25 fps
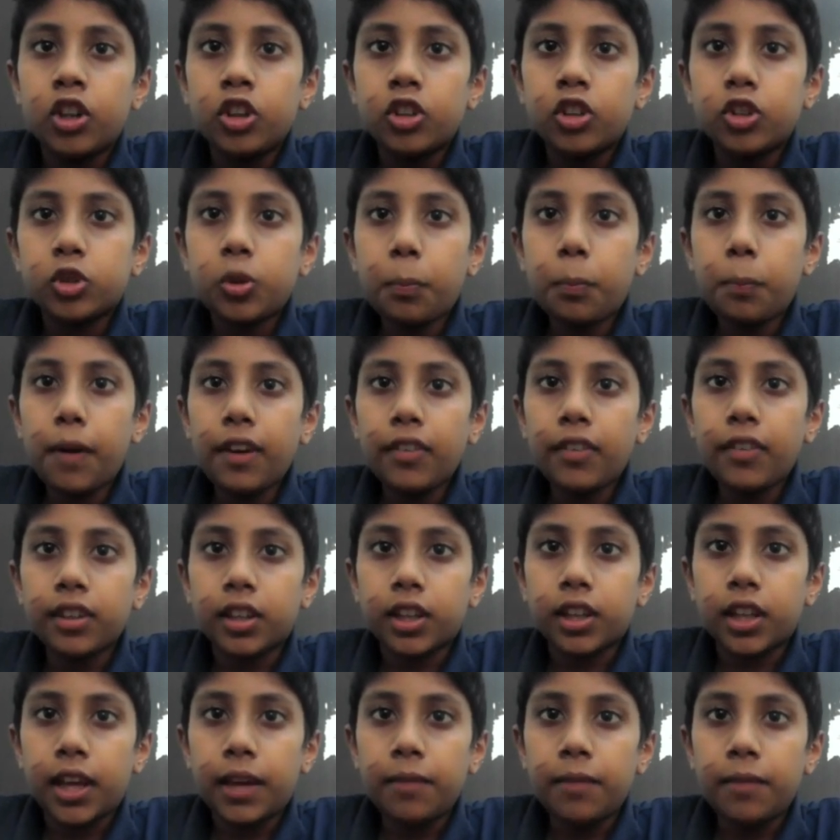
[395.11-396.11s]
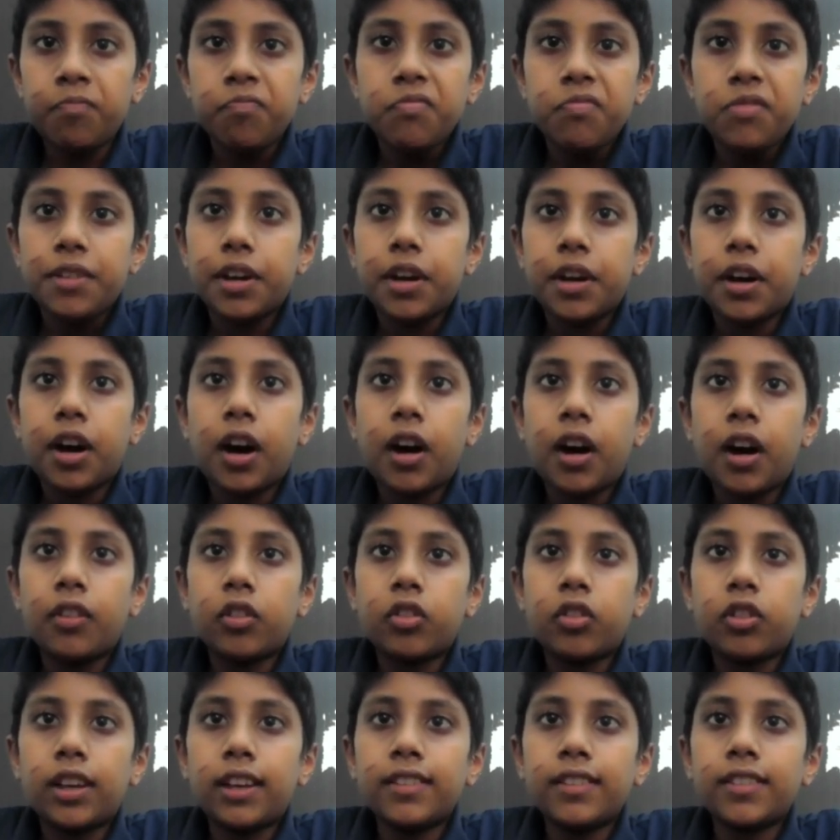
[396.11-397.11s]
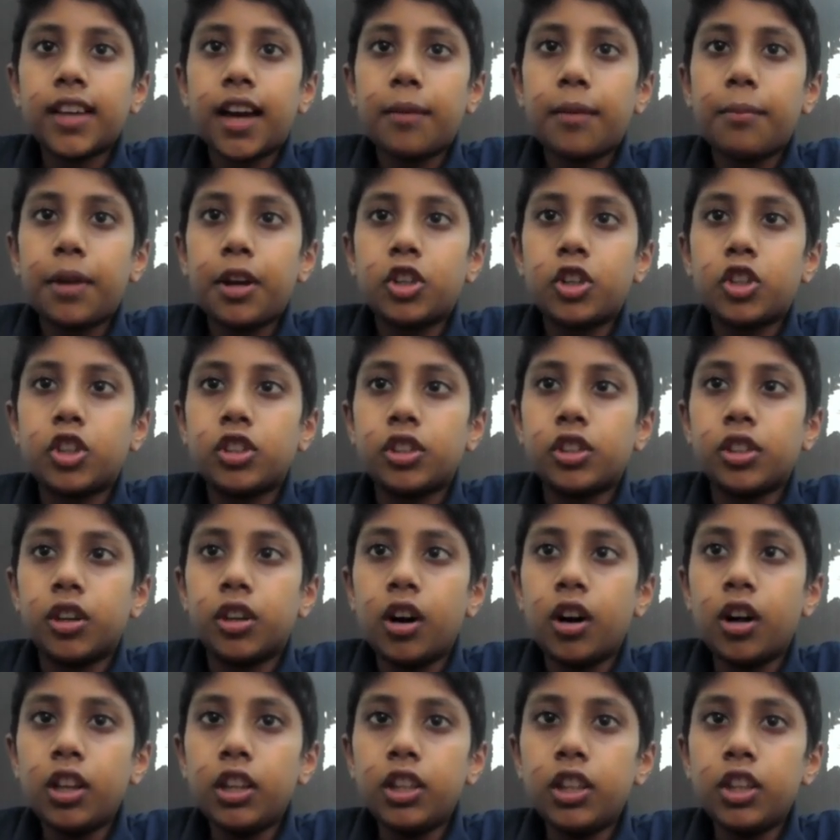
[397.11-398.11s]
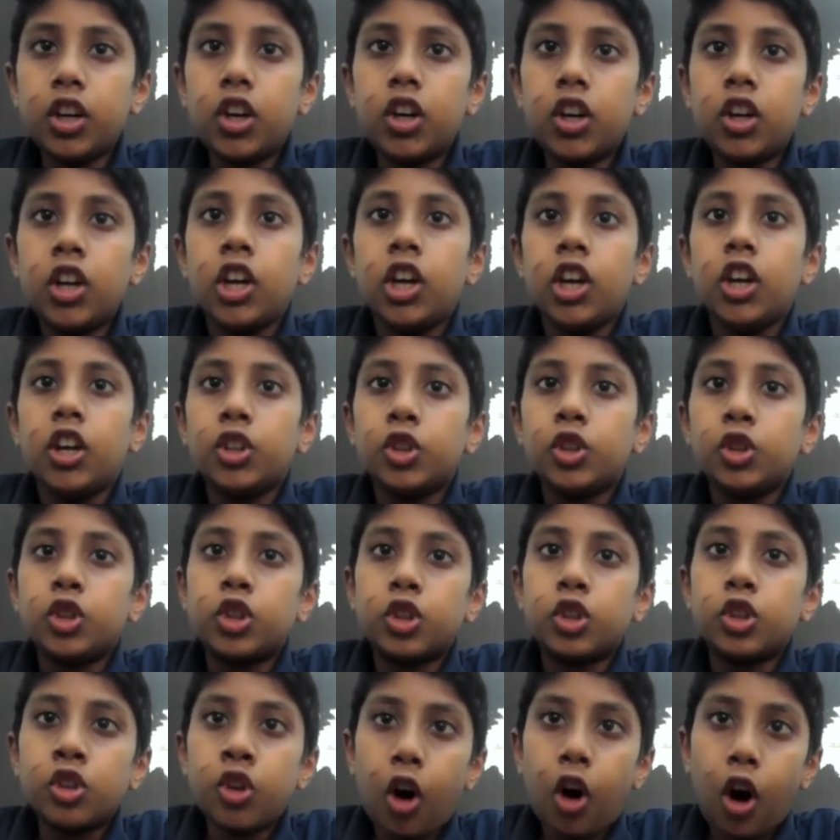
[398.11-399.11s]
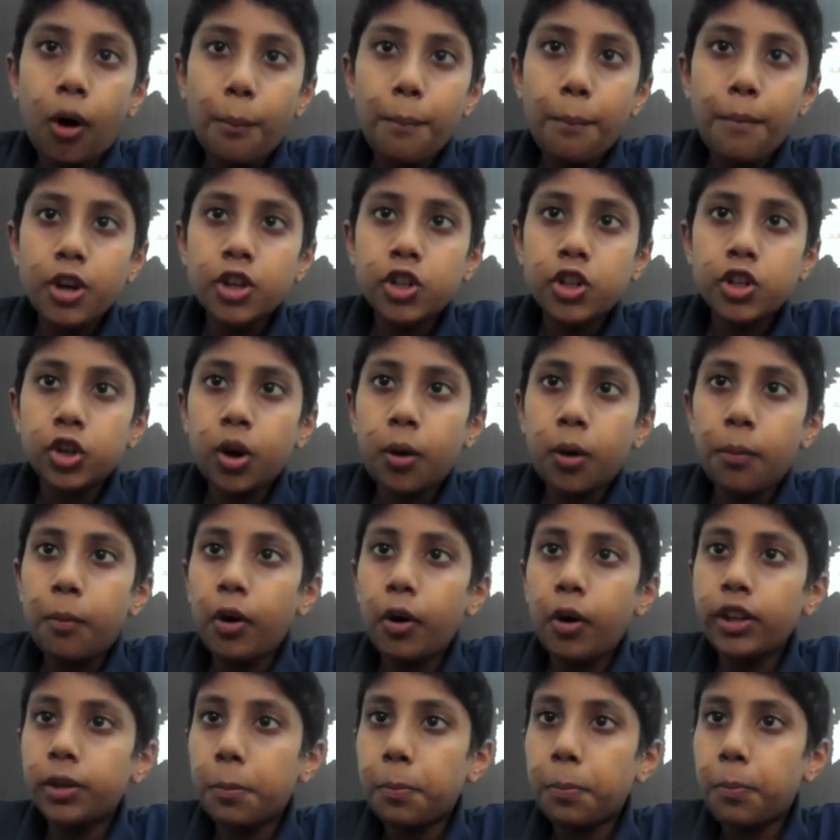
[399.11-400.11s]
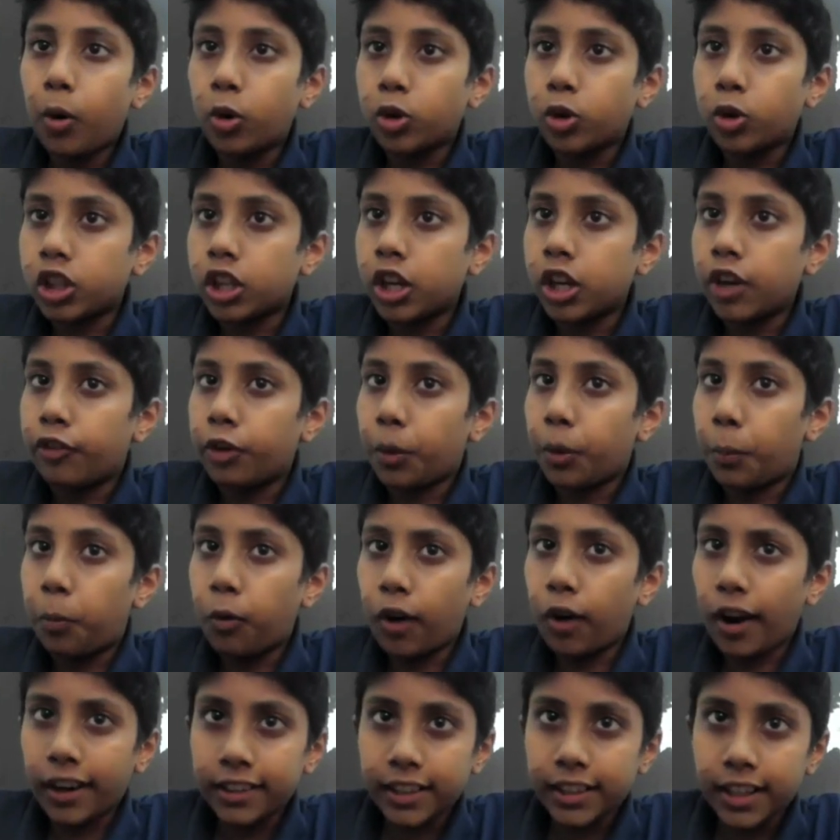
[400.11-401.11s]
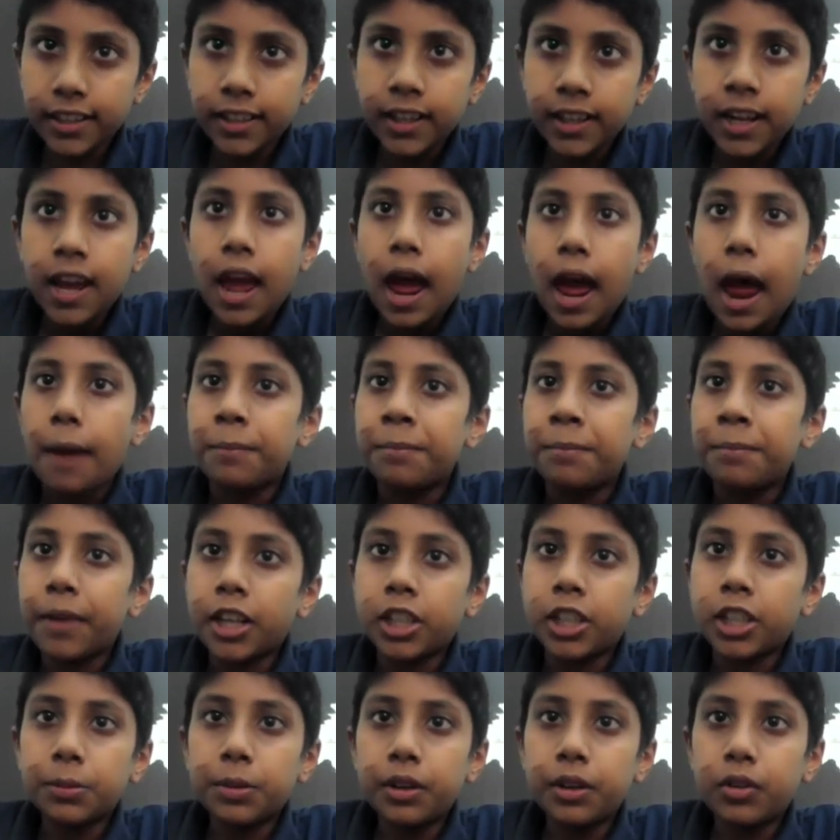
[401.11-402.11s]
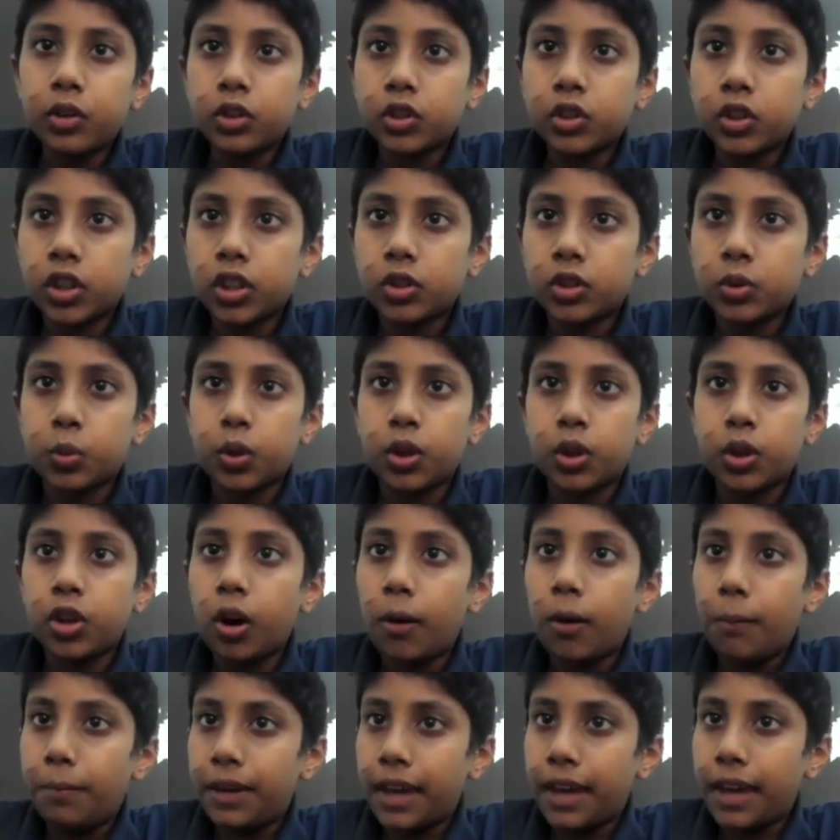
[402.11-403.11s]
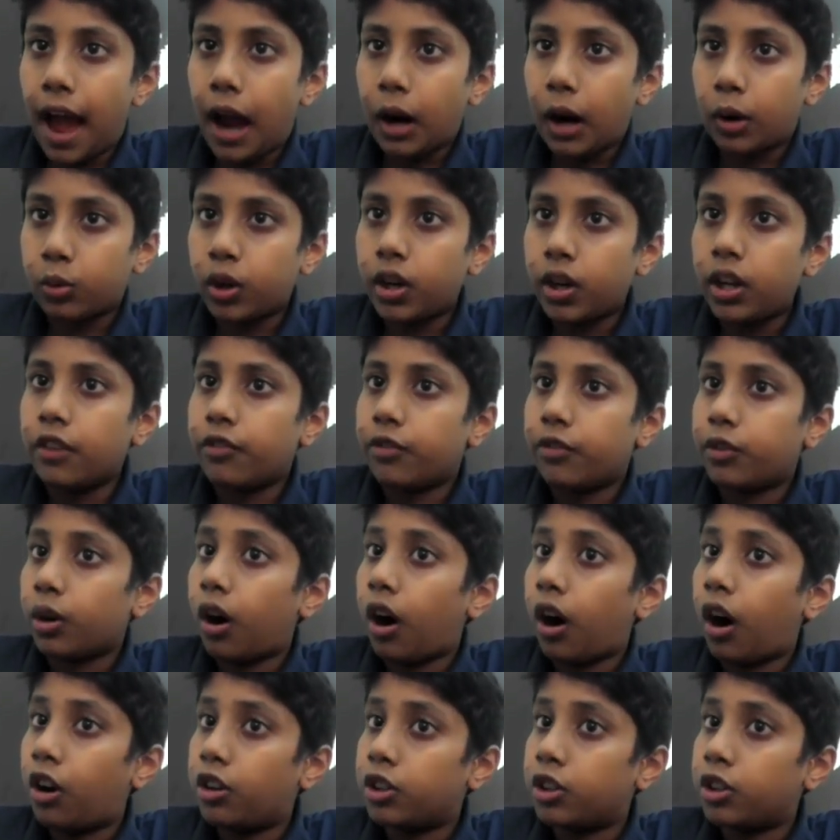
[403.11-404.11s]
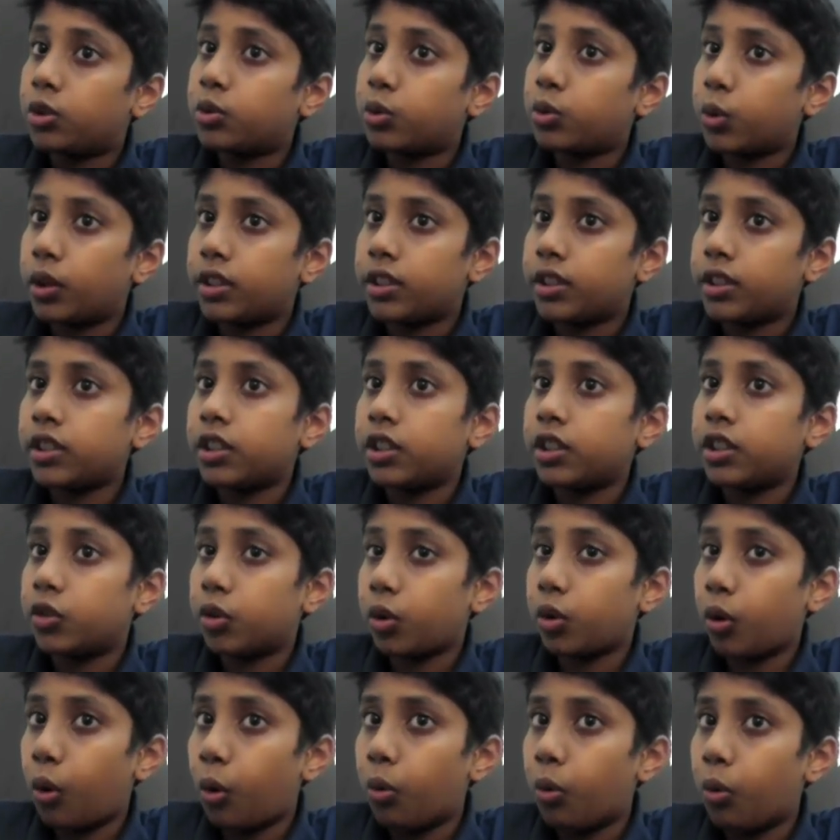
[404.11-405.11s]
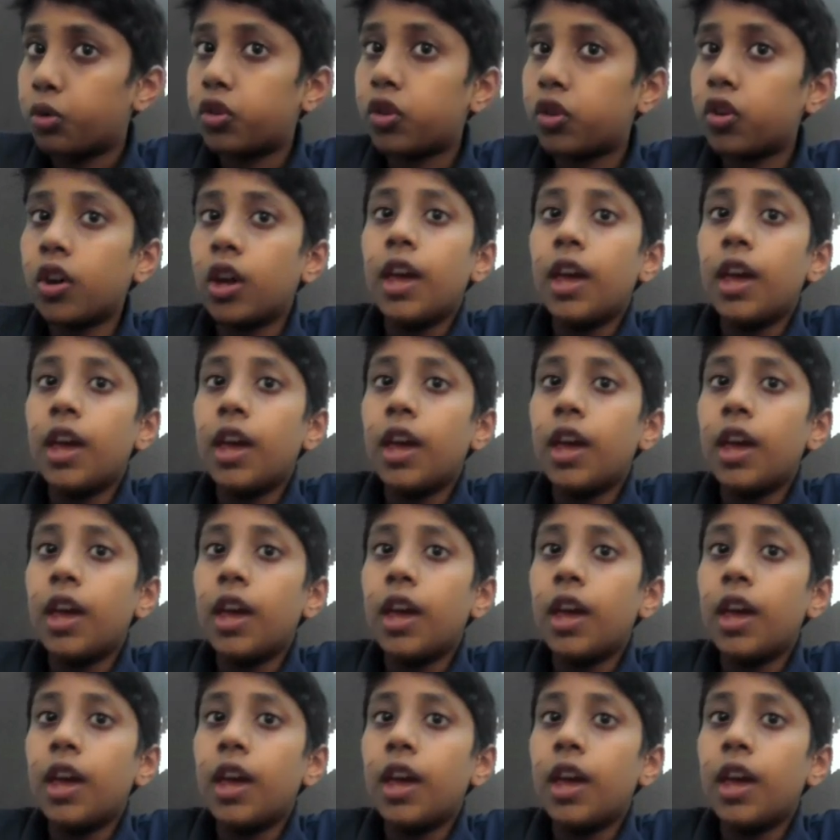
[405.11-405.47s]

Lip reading: So basically, the things I mentioned earlier, you should not measure your body composition if you're pregnant, and measurement results will not be accurate if you're under 20 years old.